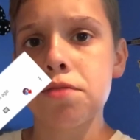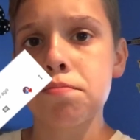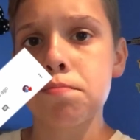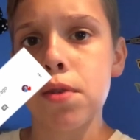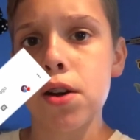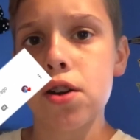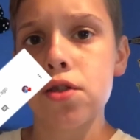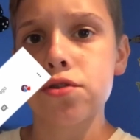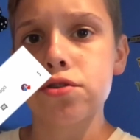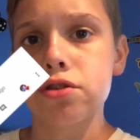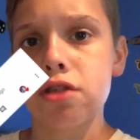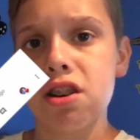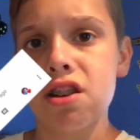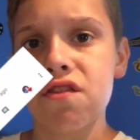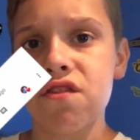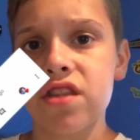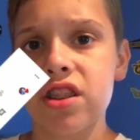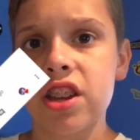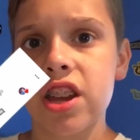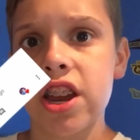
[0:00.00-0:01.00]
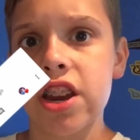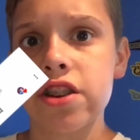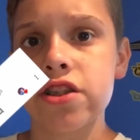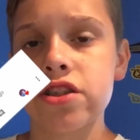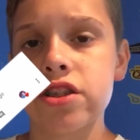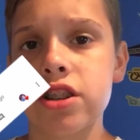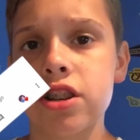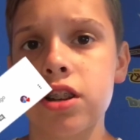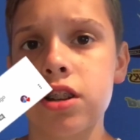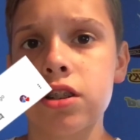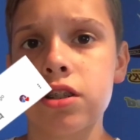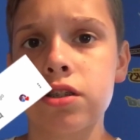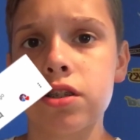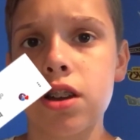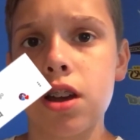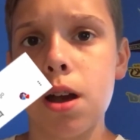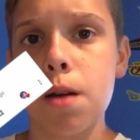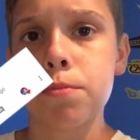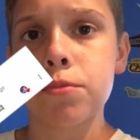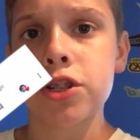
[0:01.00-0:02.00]
Post notification
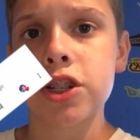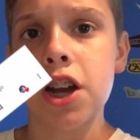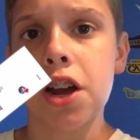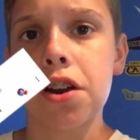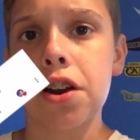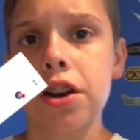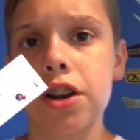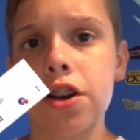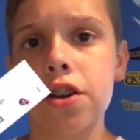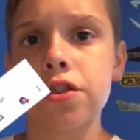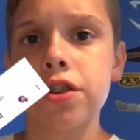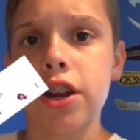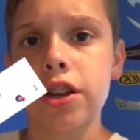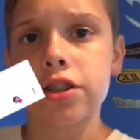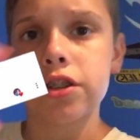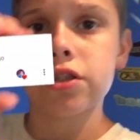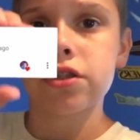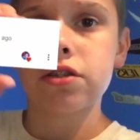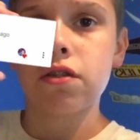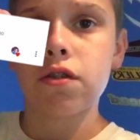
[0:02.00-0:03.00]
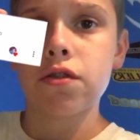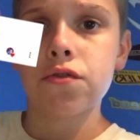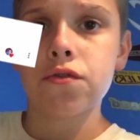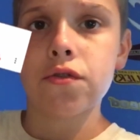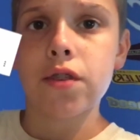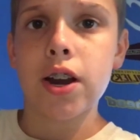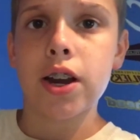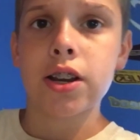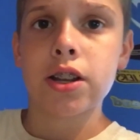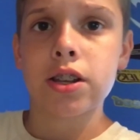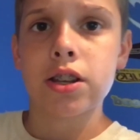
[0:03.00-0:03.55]
shout out goes out to someone right